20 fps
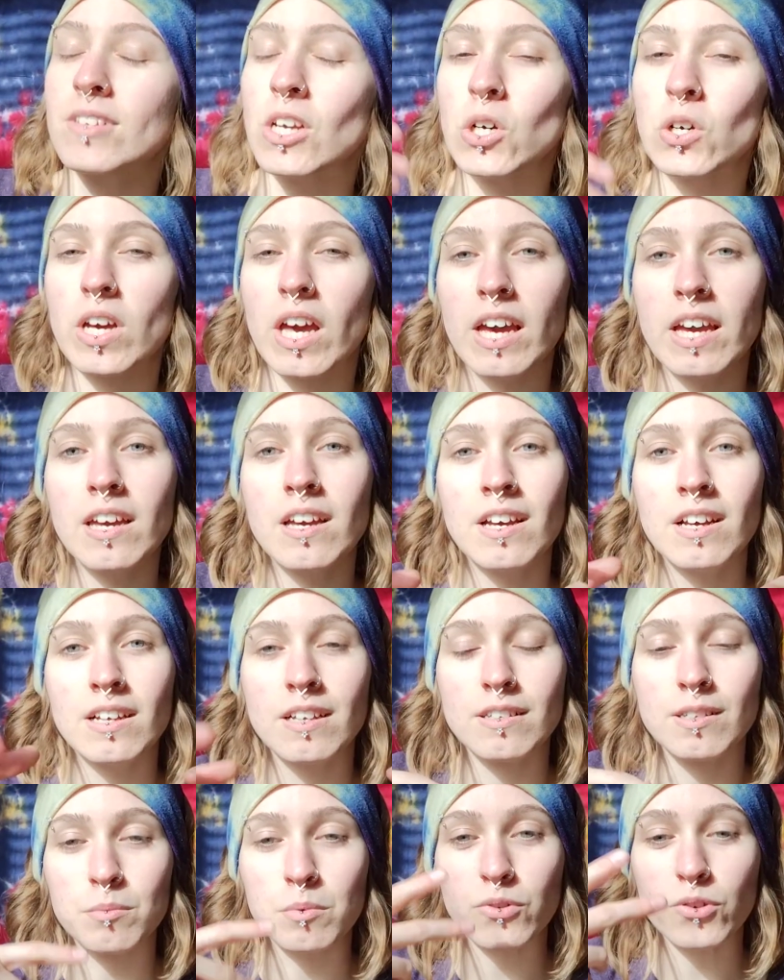Okay,
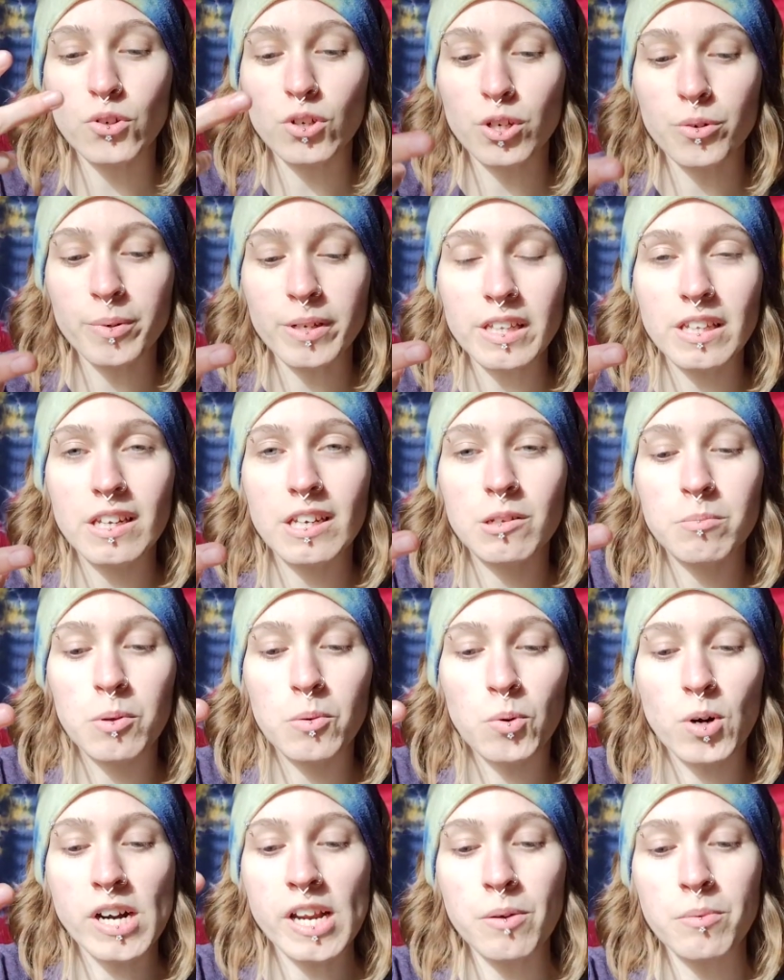some of you could really need to
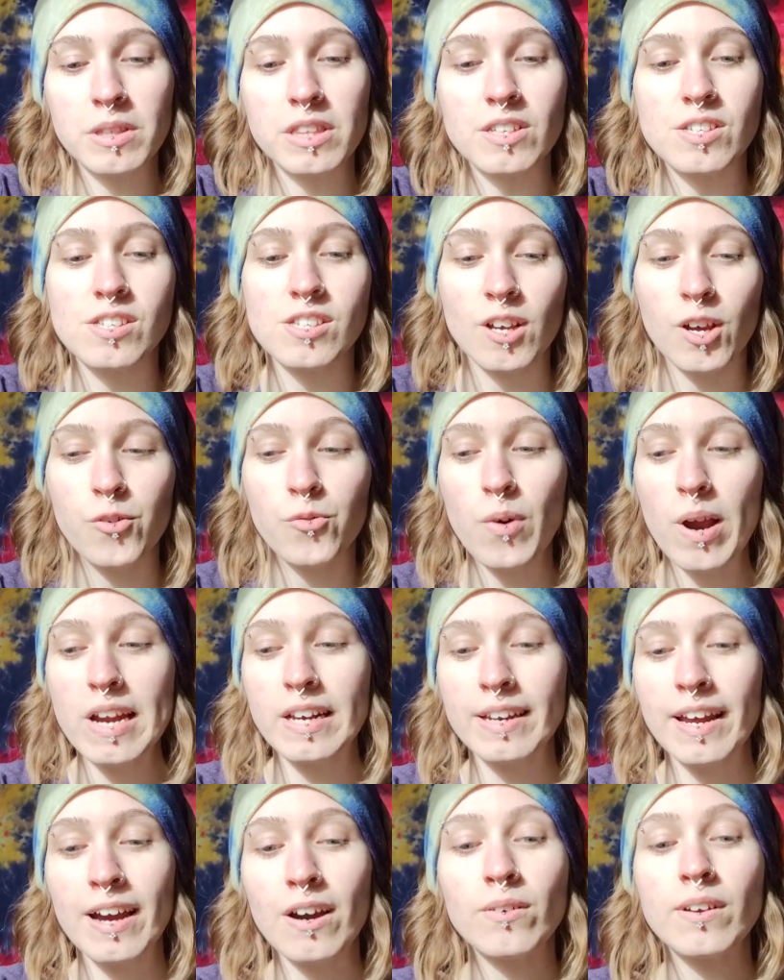be working with the sun
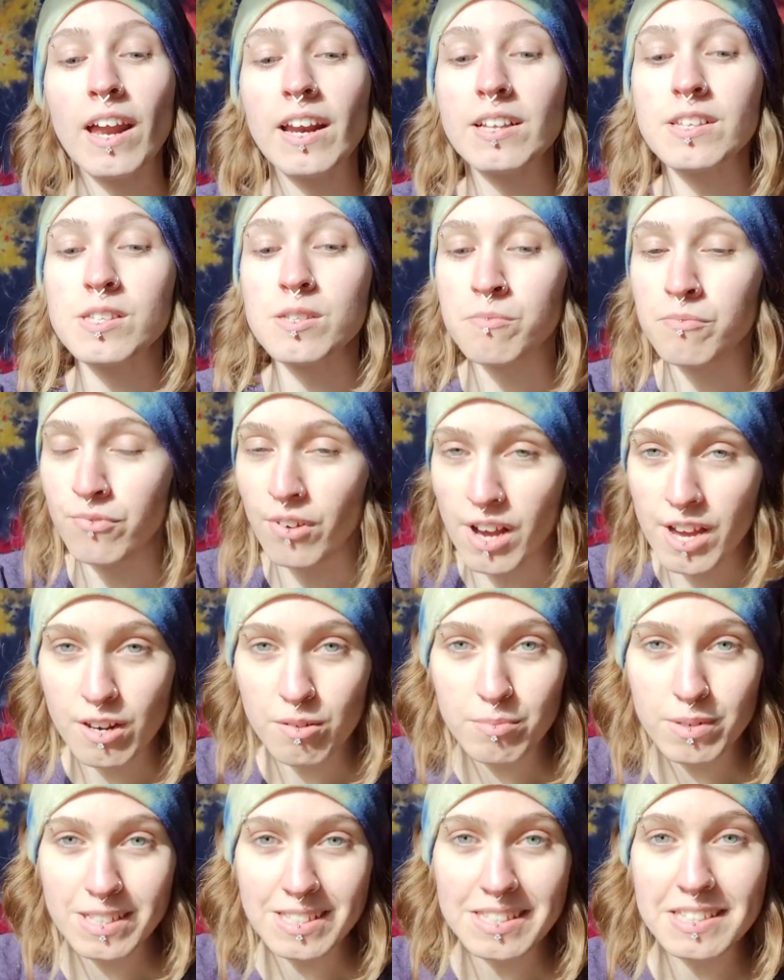right now, getting some
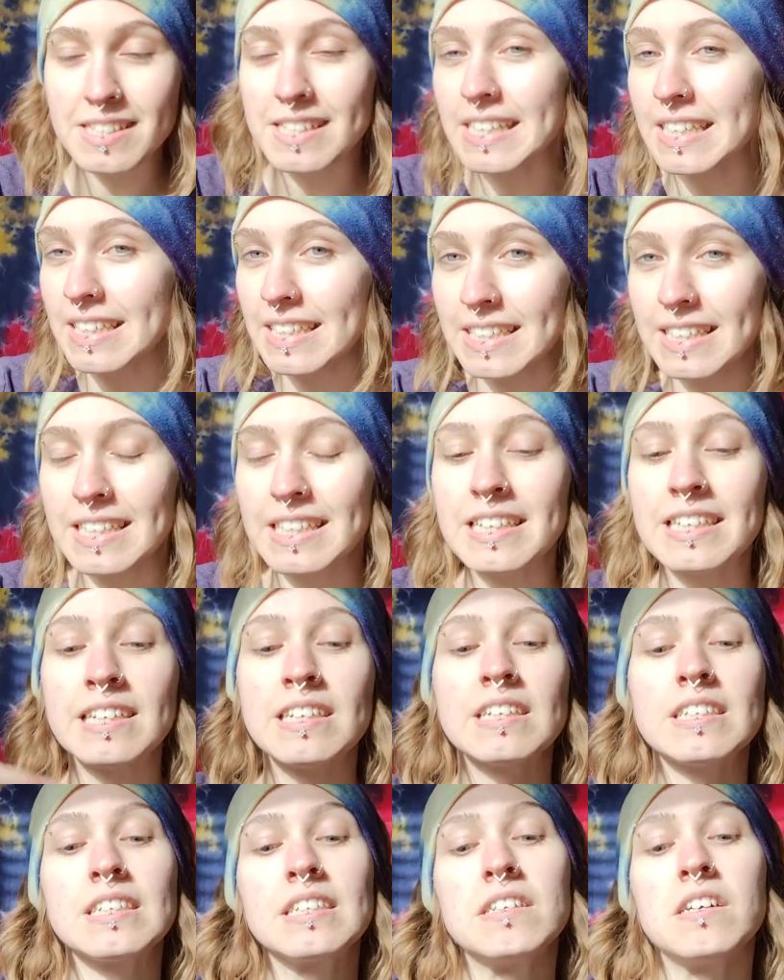vitamin
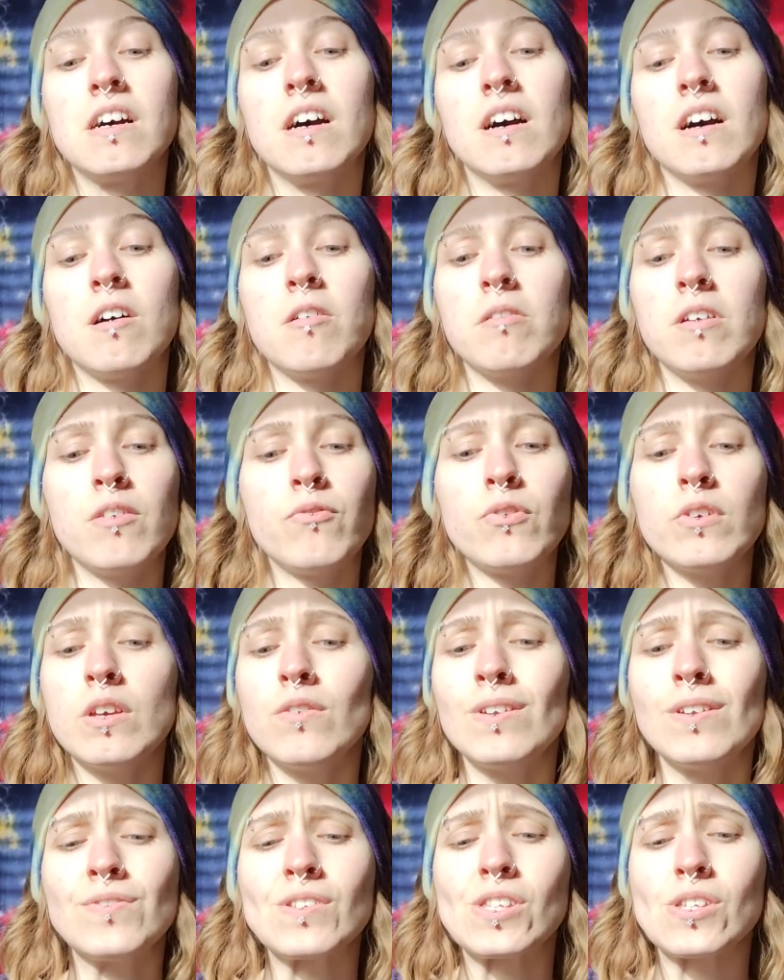D.
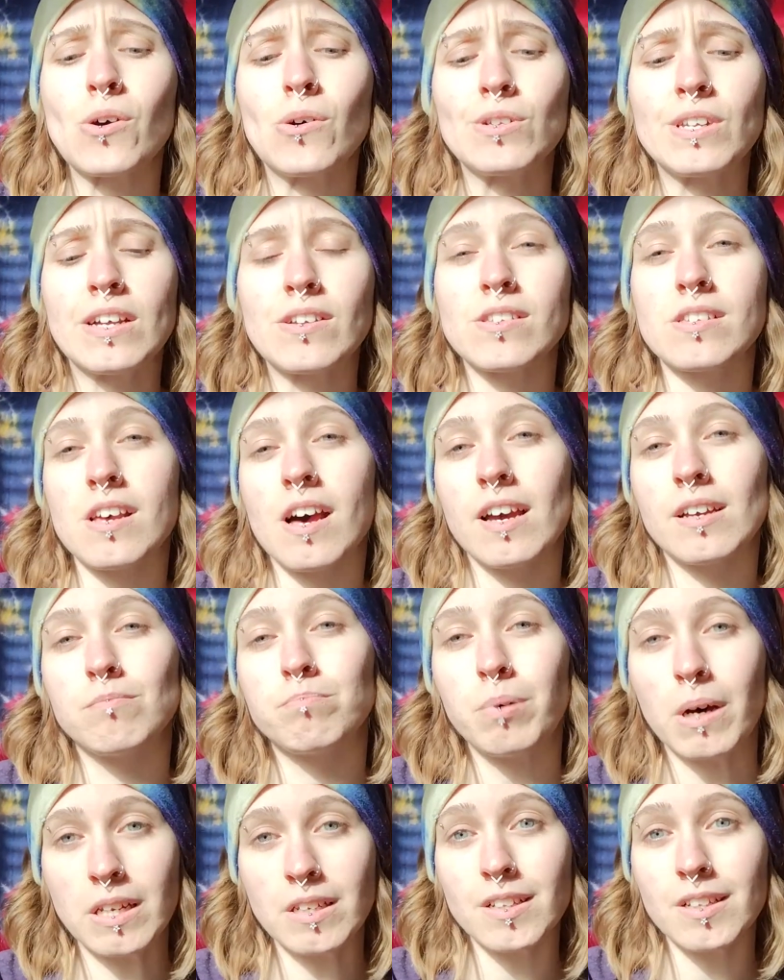Even if it's cold
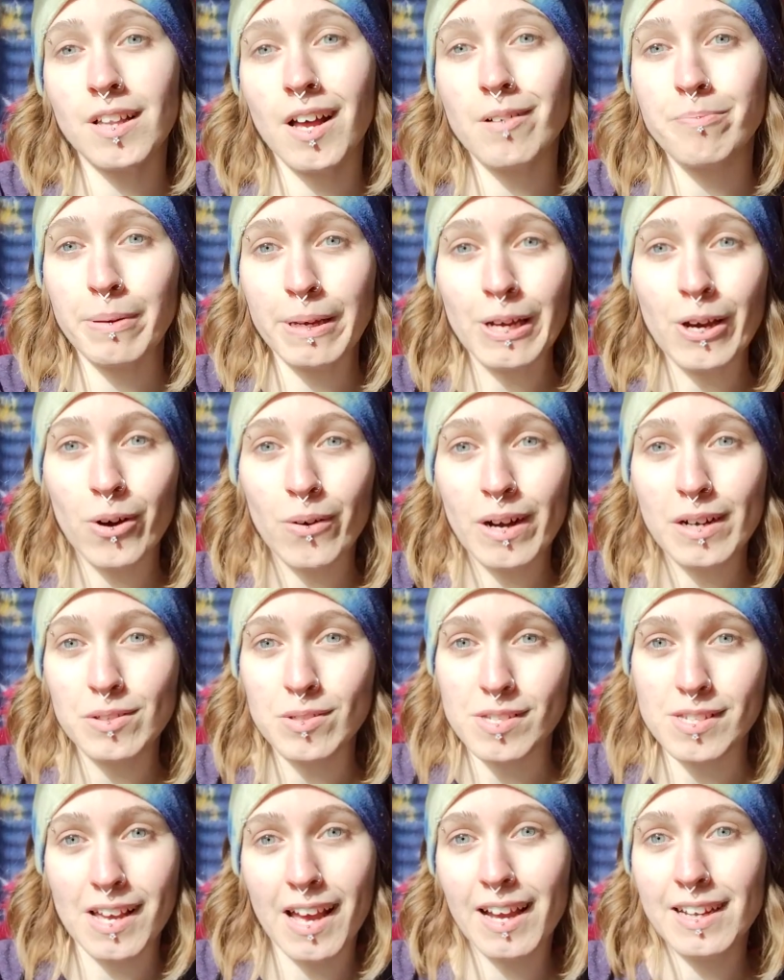outside, bundle up and go
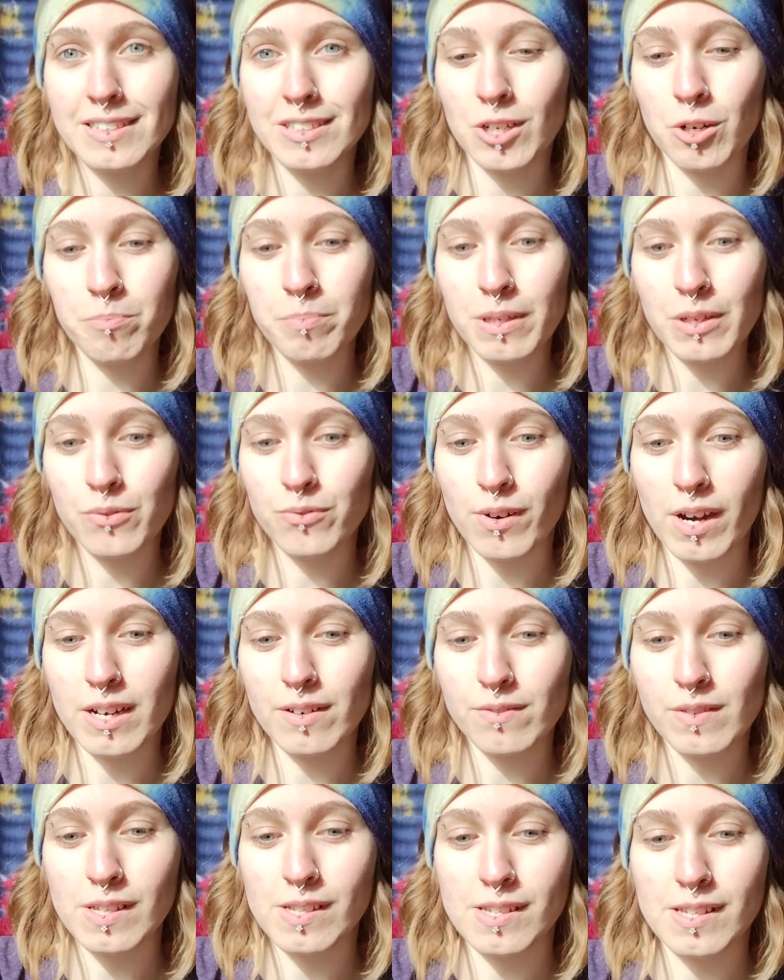outside. Don't be
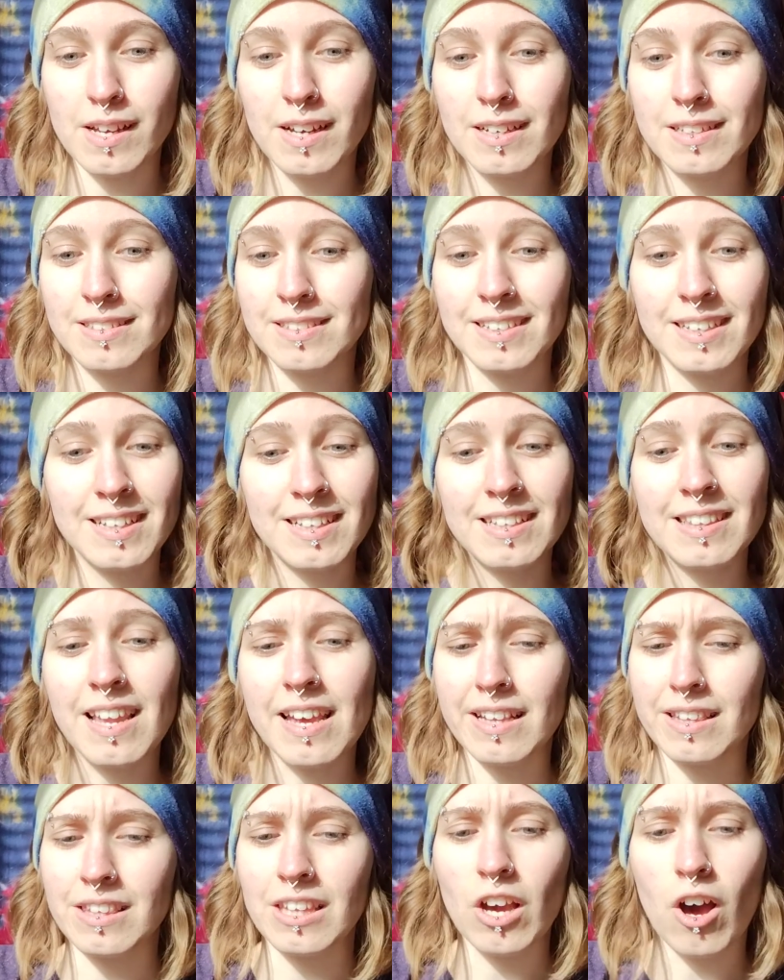afraid of the sun.
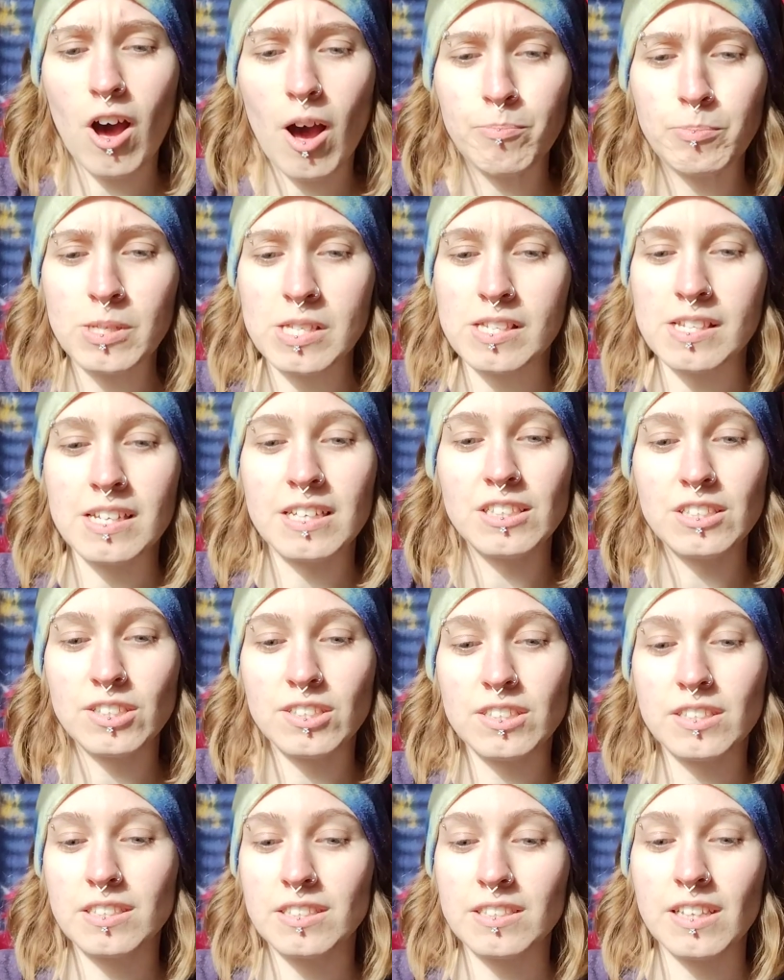Like the
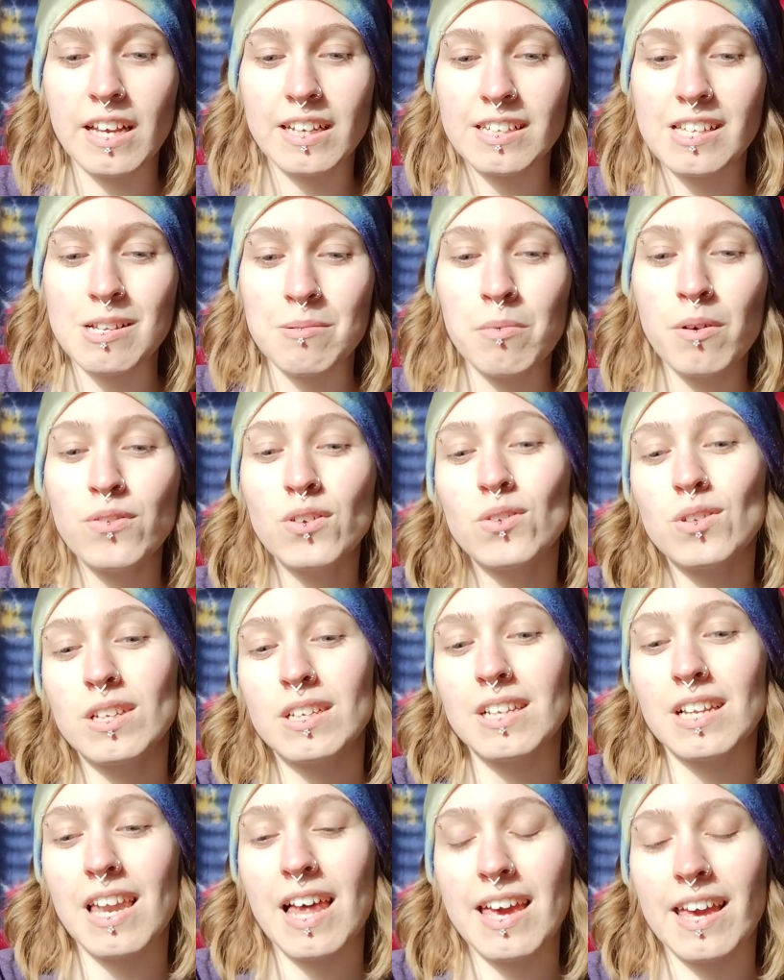opposite. Like some of you
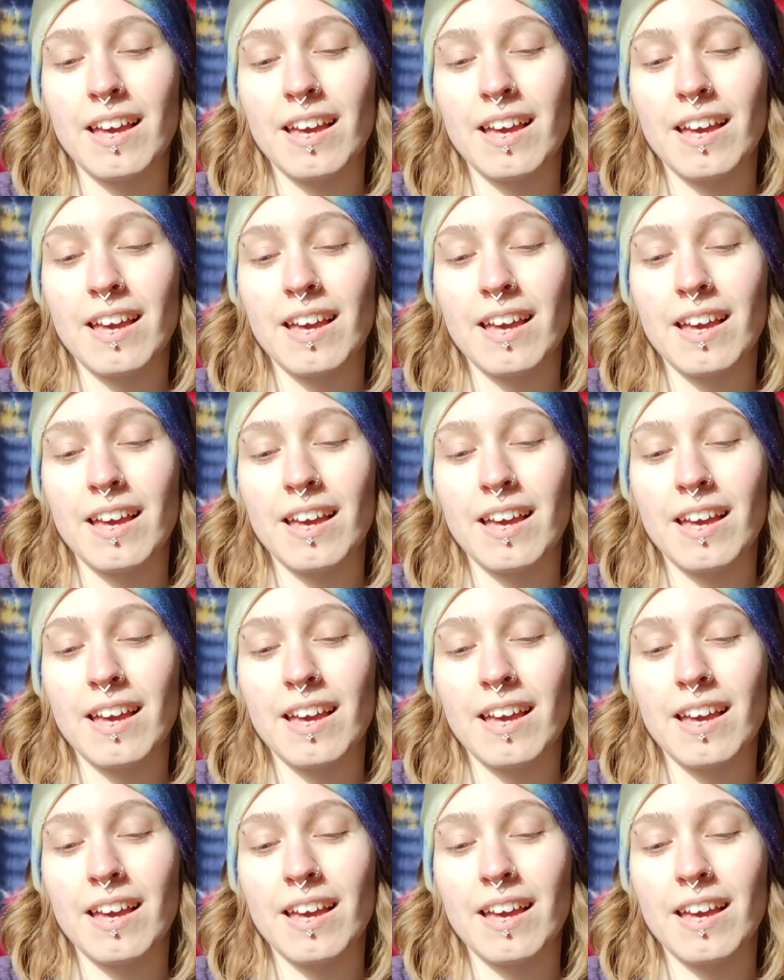need to